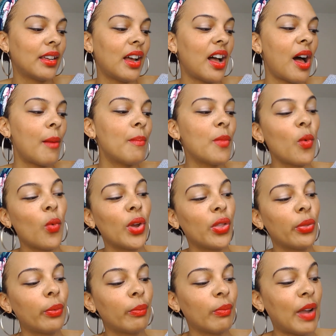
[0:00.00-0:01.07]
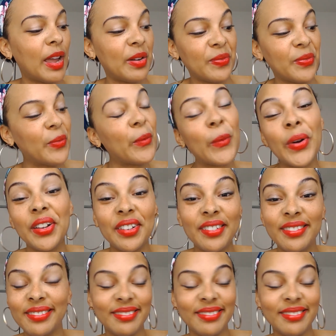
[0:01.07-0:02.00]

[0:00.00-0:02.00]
um, with kind of one